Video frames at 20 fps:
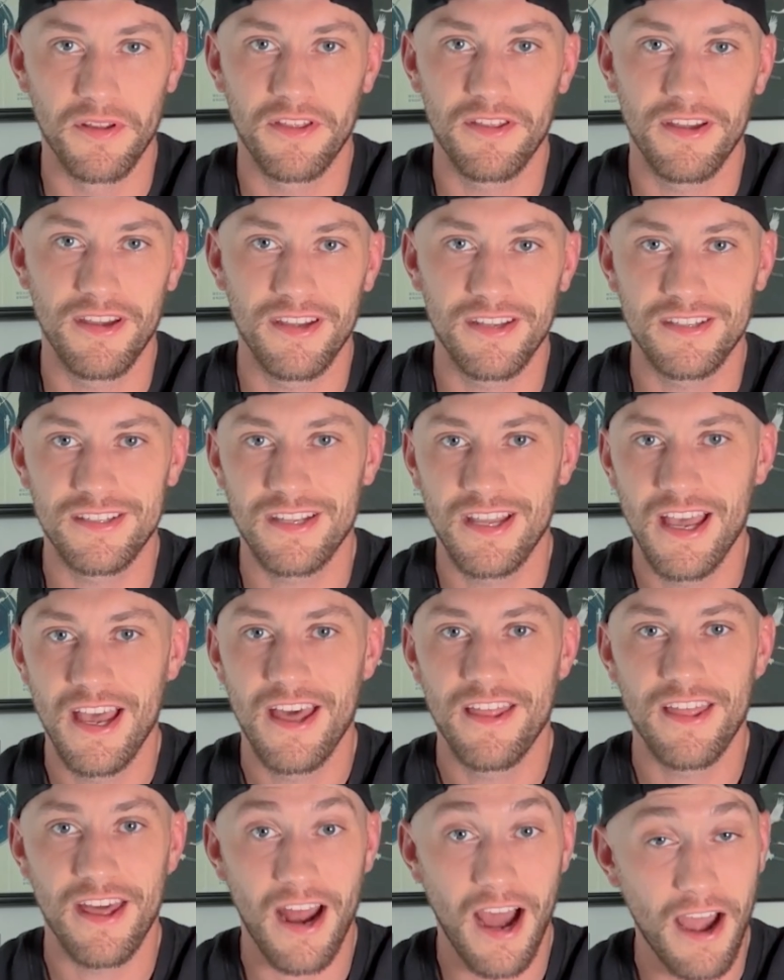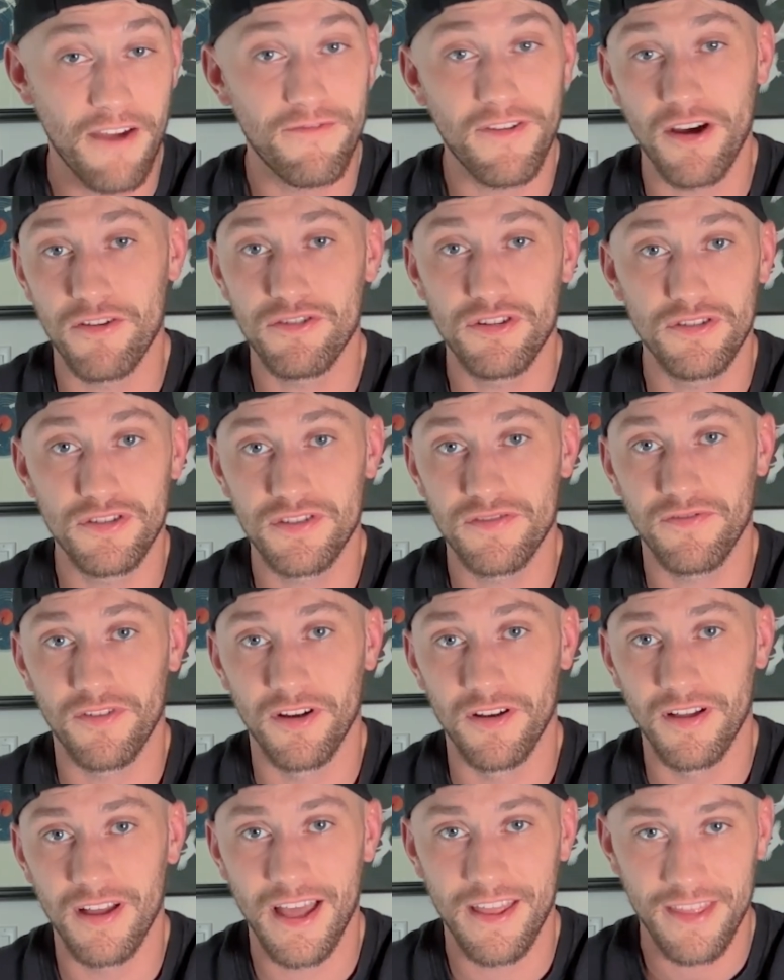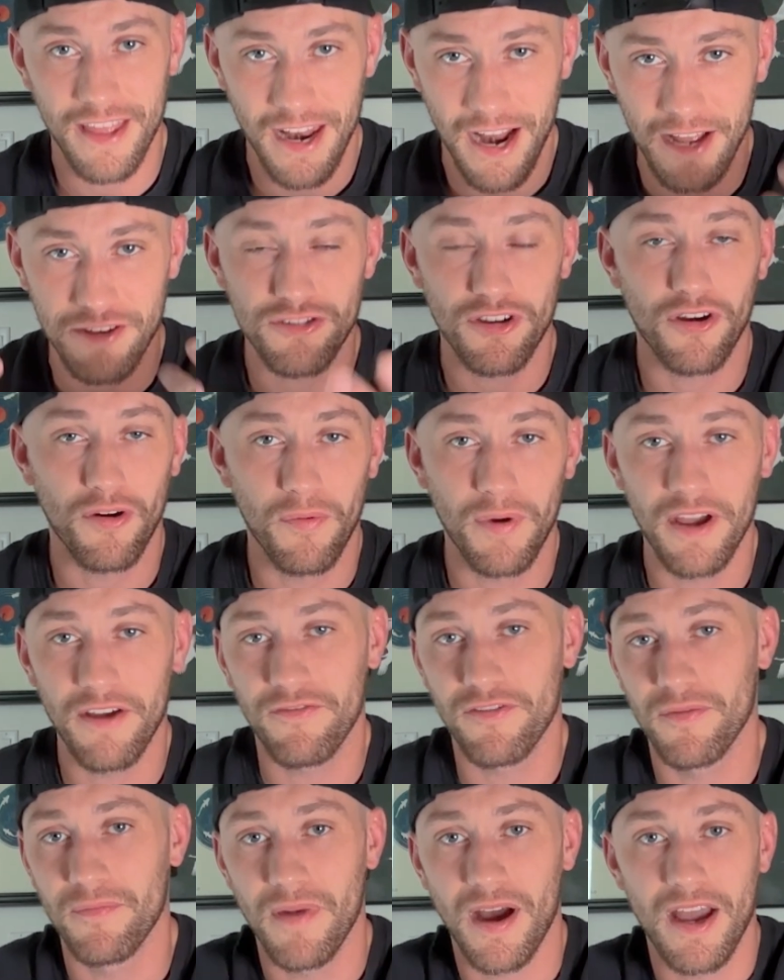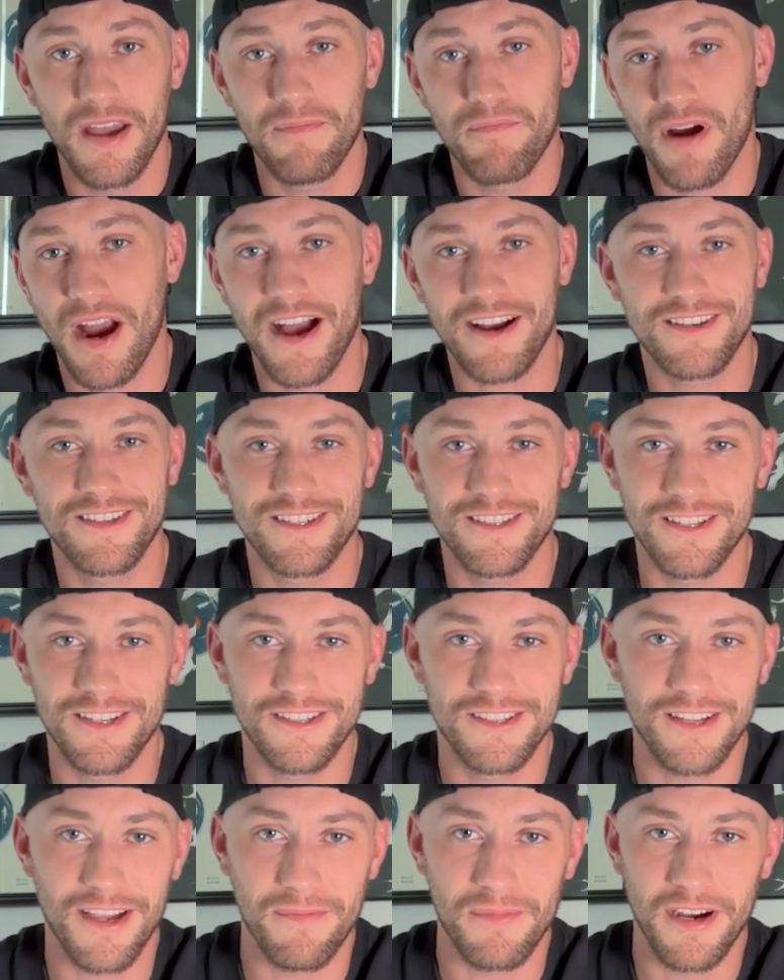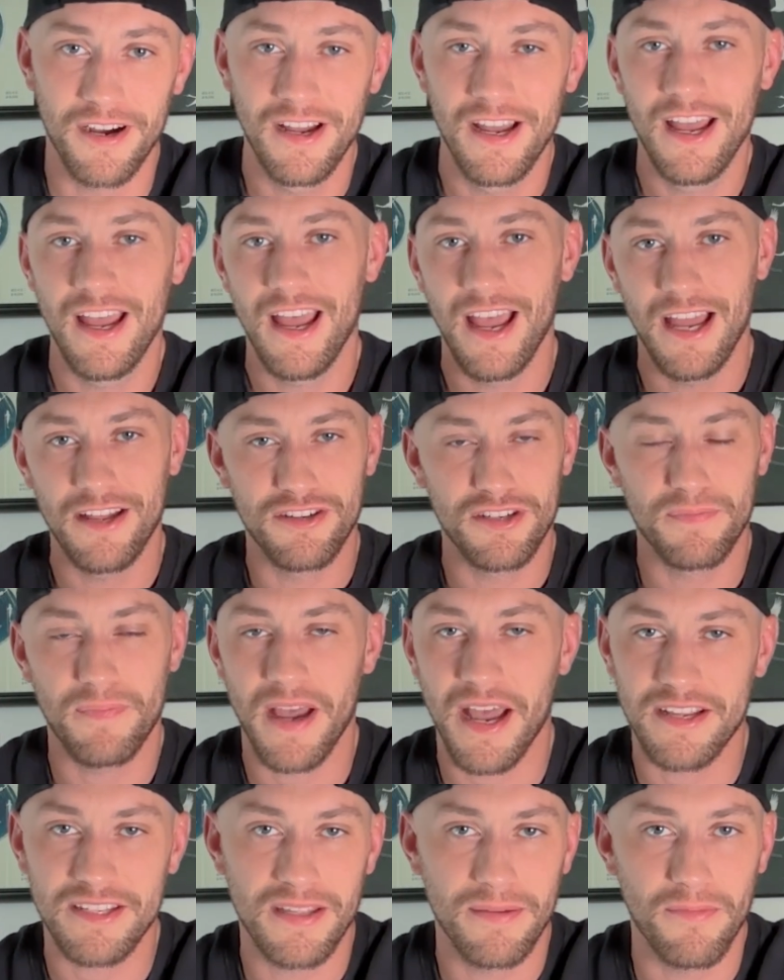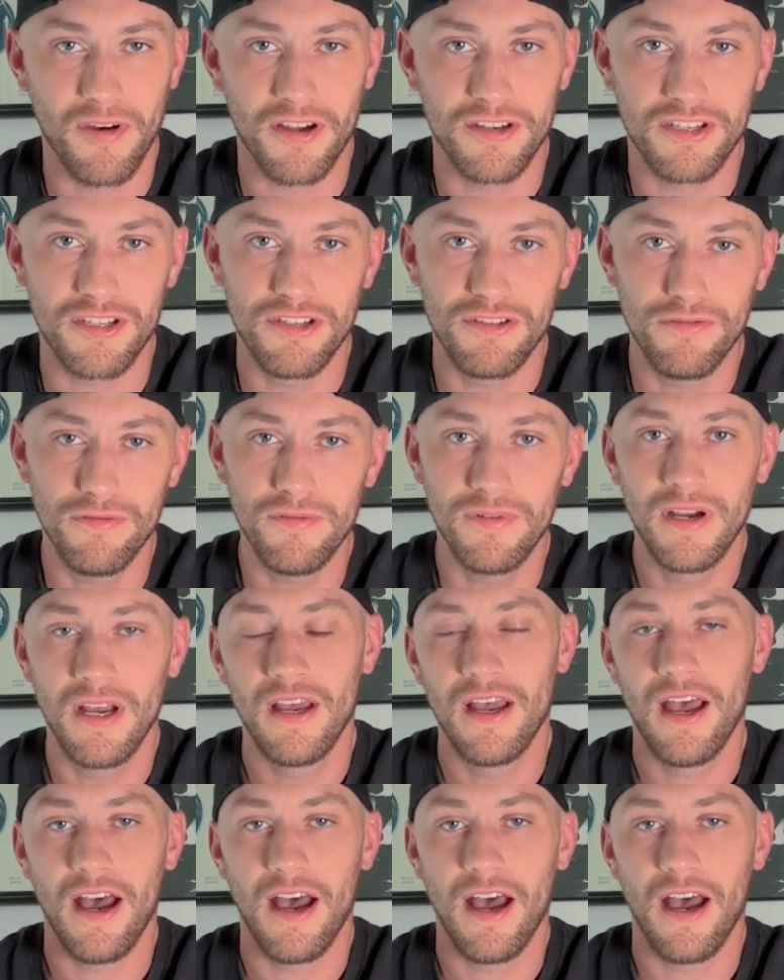things that I found useful and that I took away from my practice this summer and just pass them on to you.